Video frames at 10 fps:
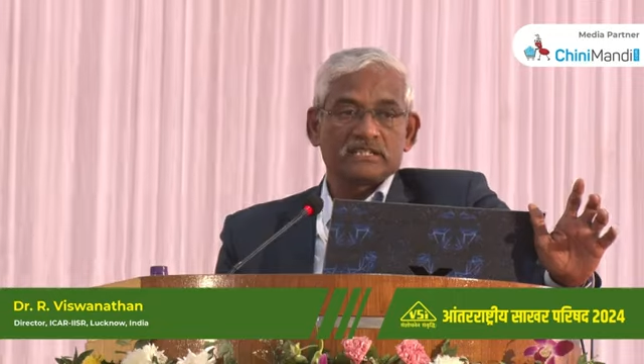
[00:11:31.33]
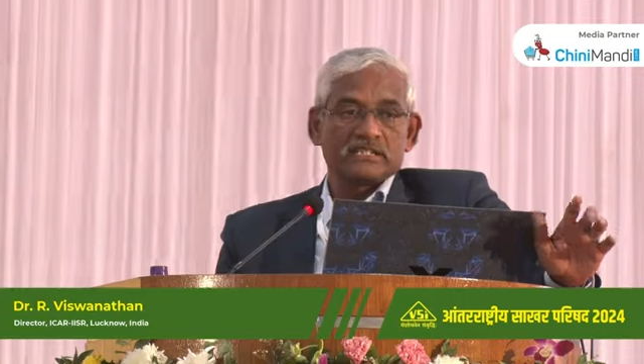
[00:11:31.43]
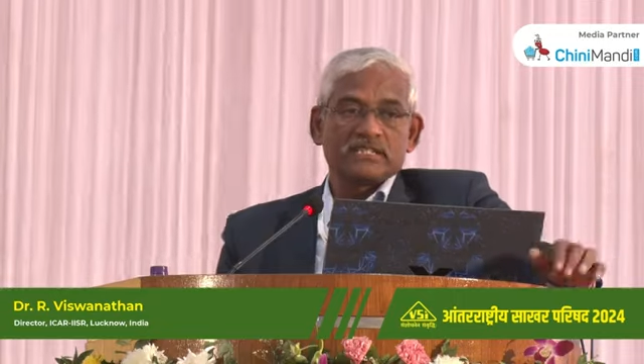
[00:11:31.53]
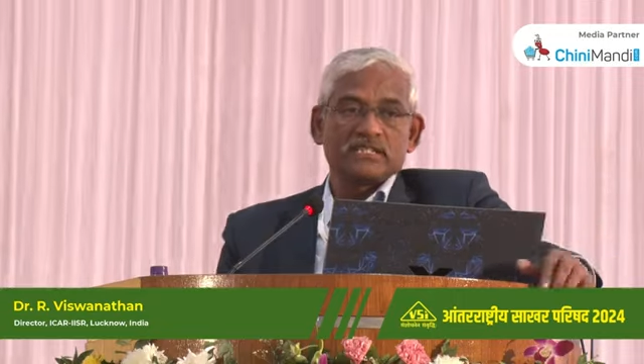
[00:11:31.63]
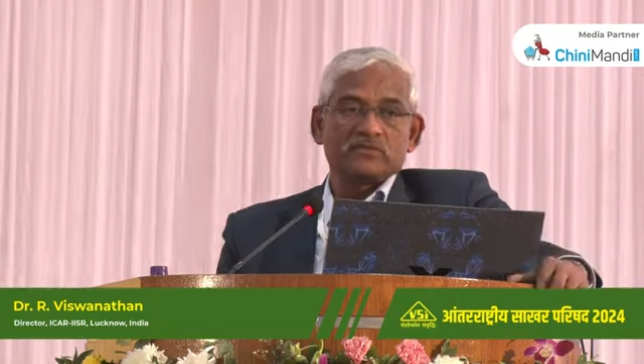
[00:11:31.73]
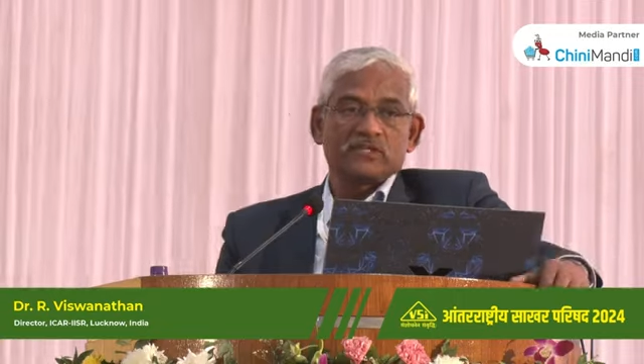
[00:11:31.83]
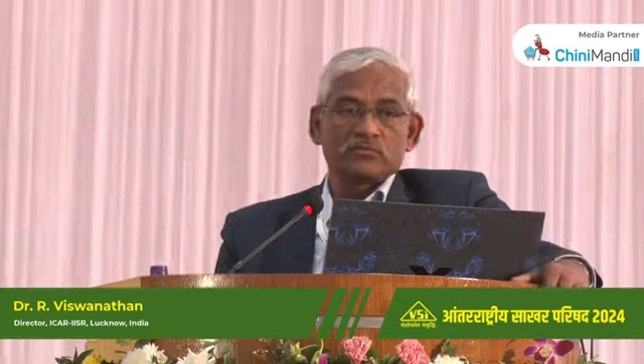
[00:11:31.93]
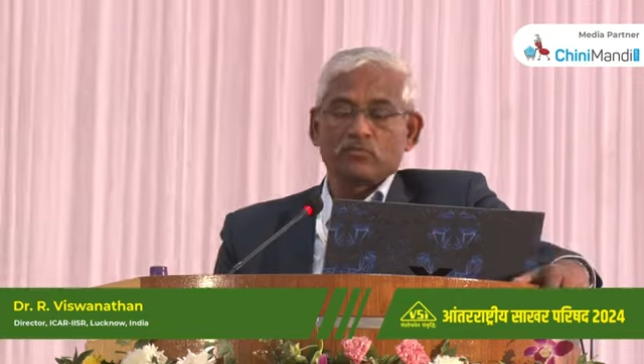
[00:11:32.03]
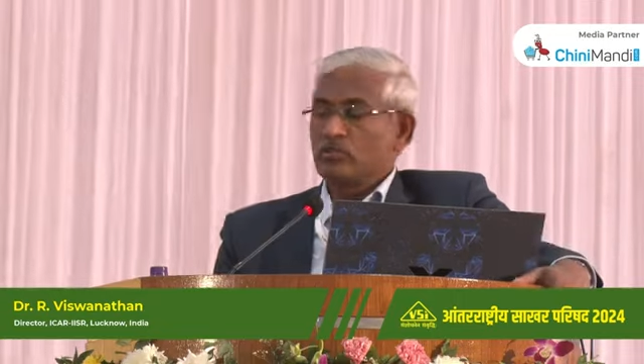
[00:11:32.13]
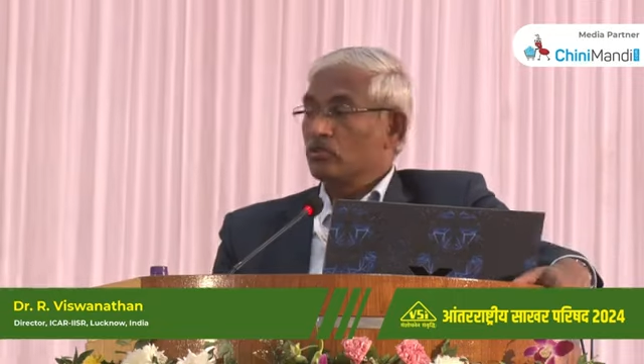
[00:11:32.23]
disease
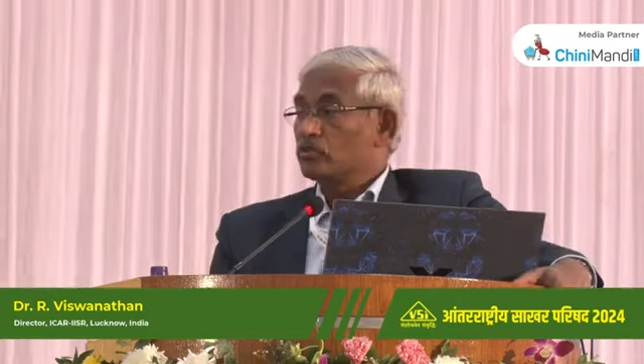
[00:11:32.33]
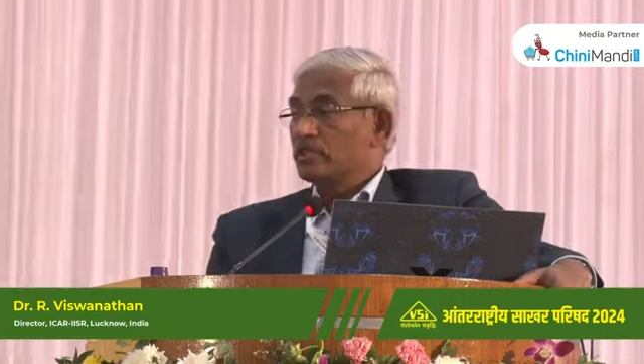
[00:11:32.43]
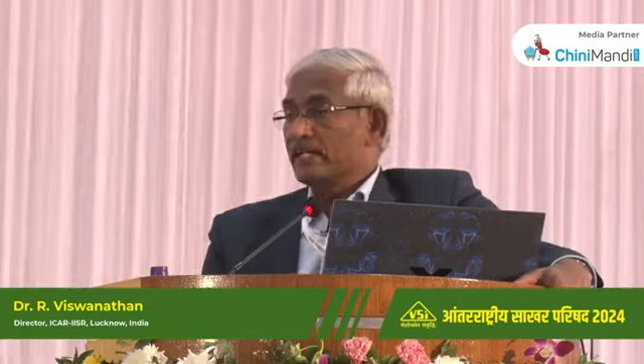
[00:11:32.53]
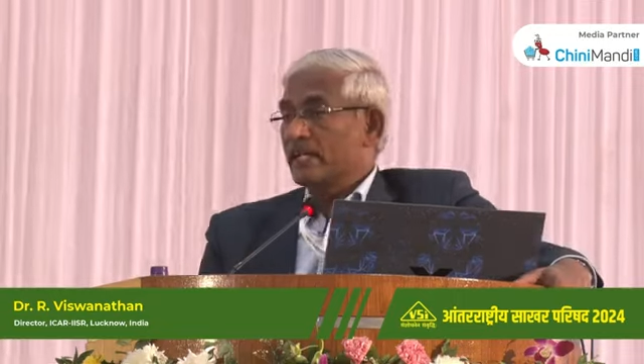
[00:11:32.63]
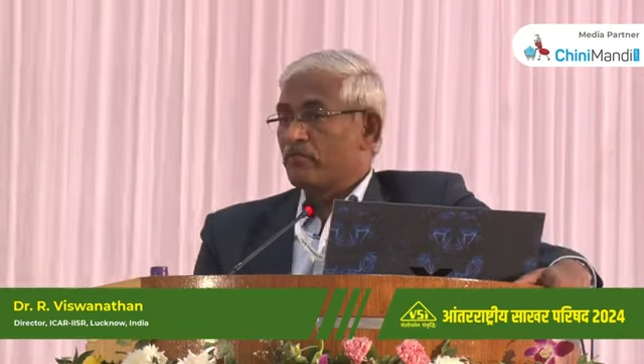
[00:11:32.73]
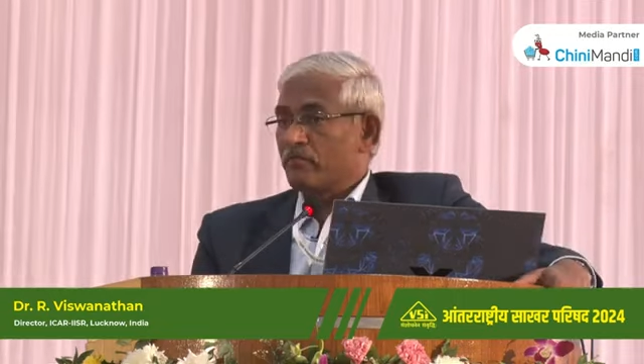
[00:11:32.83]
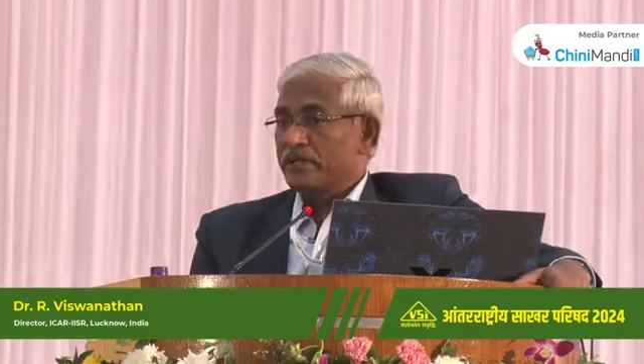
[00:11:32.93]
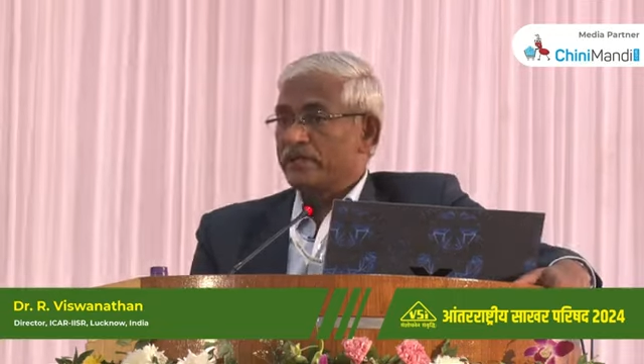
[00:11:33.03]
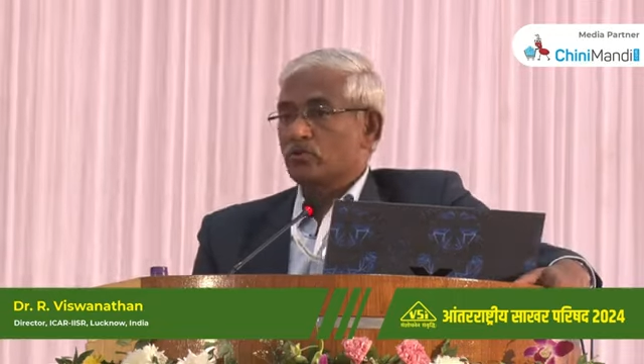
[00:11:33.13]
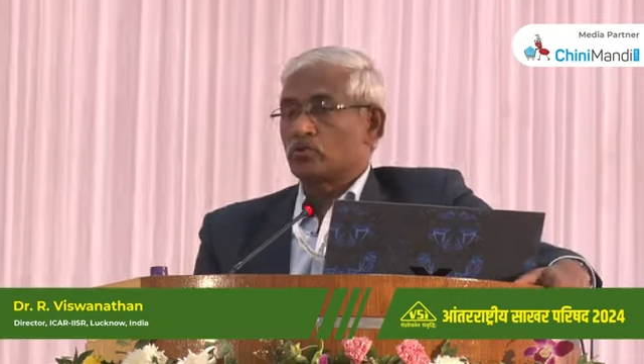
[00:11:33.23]
was mostly
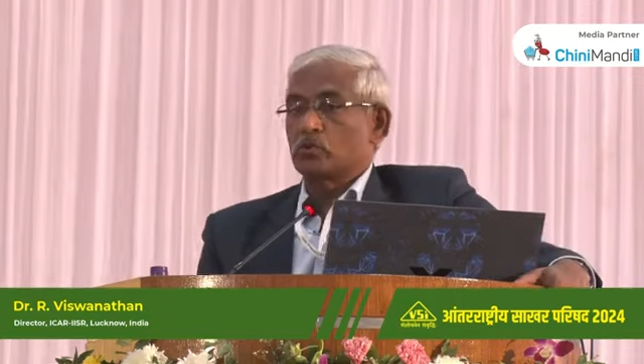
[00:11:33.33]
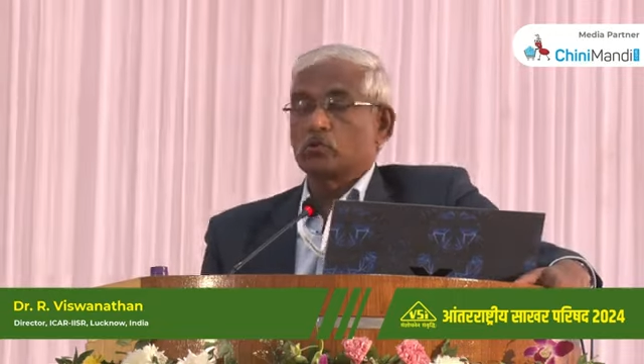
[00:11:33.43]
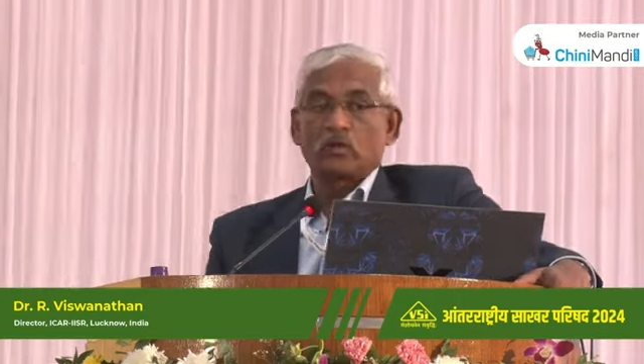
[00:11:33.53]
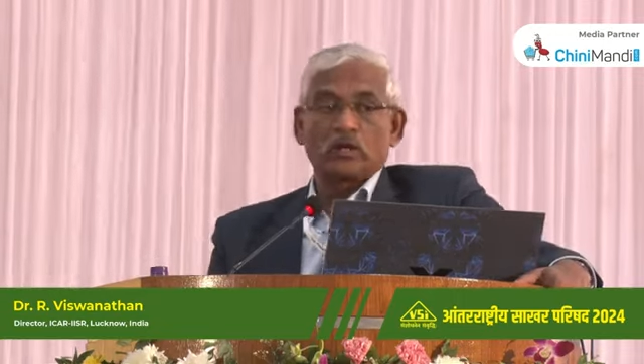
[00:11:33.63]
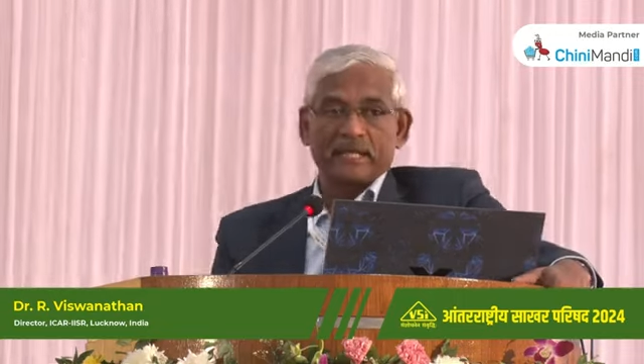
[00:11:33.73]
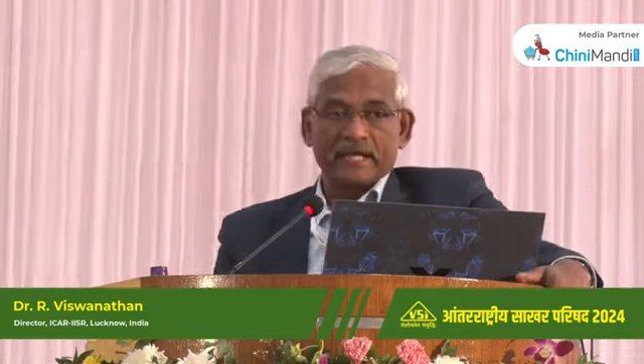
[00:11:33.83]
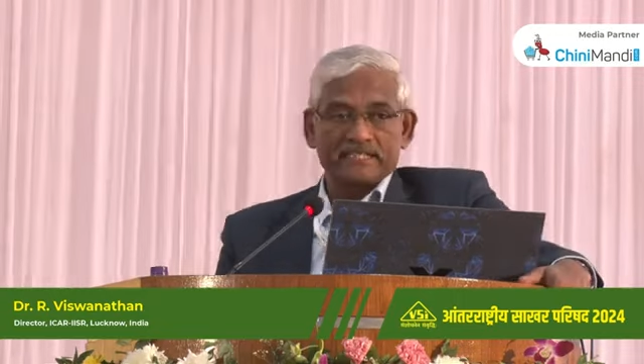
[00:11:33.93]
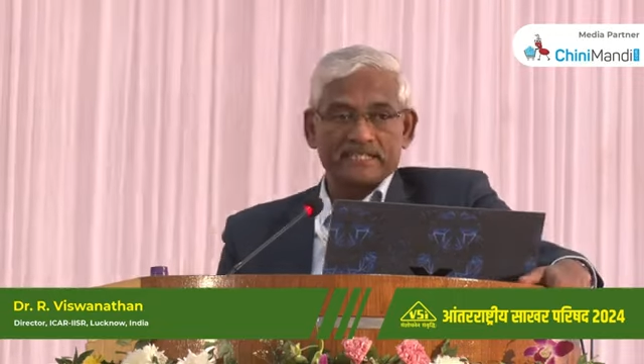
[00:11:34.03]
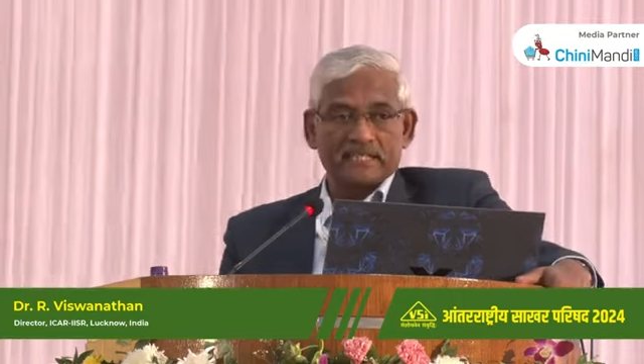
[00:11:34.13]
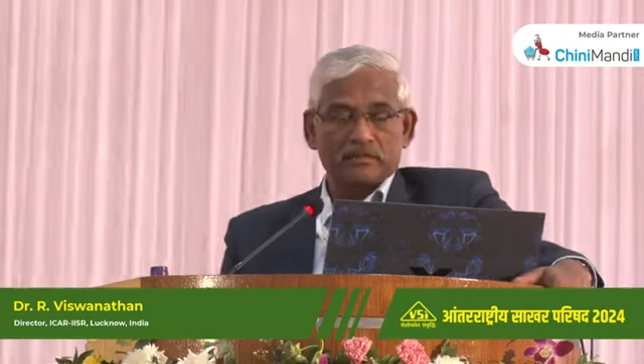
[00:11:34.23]
confined to
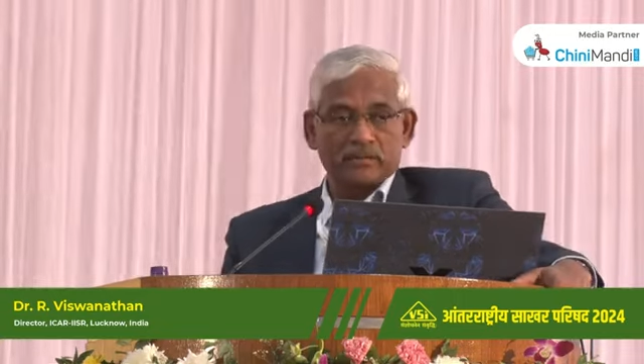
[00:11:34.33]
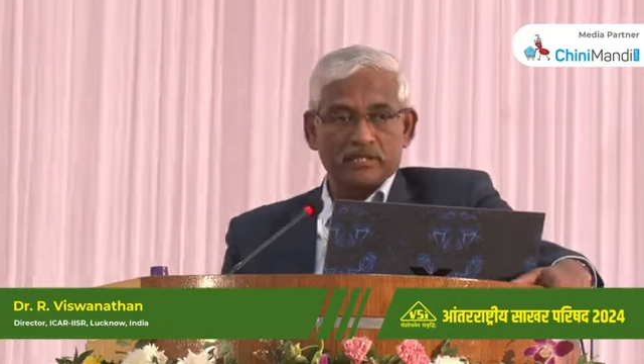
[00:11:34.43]
Gangetic,